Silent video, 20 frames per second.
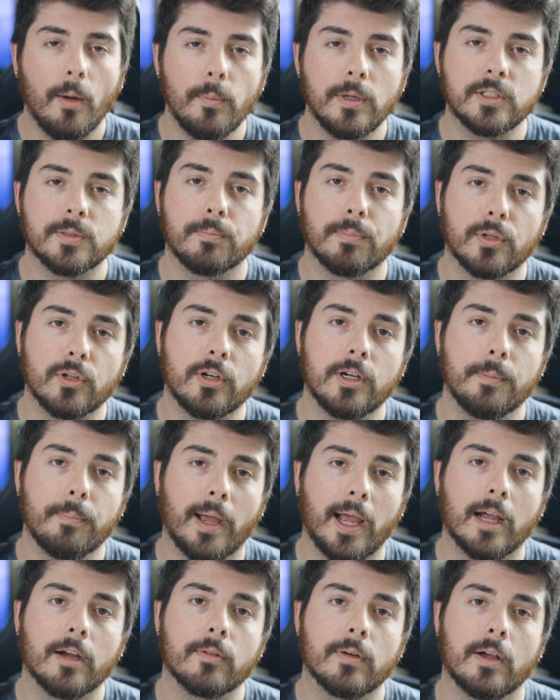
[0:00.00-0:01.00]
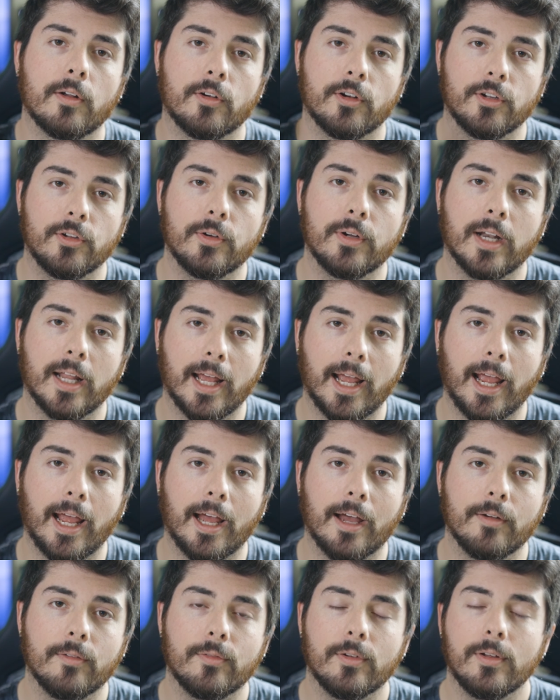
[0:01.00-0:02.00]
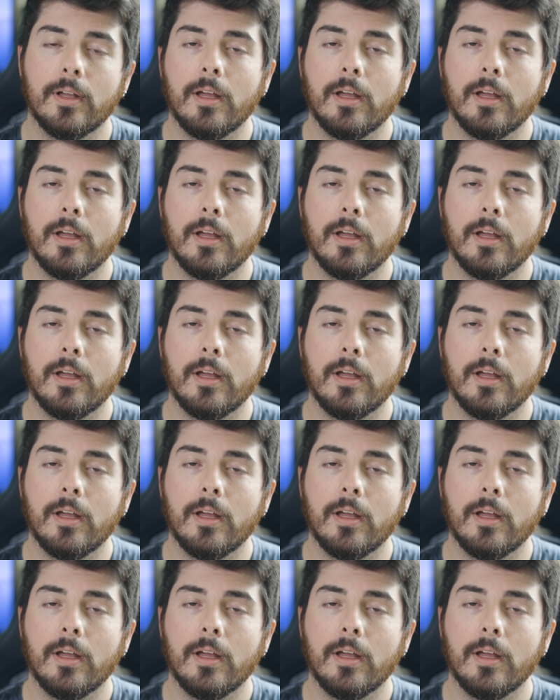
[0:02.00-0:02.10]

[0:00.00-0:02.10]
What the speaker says: much blurry background are you gonna have?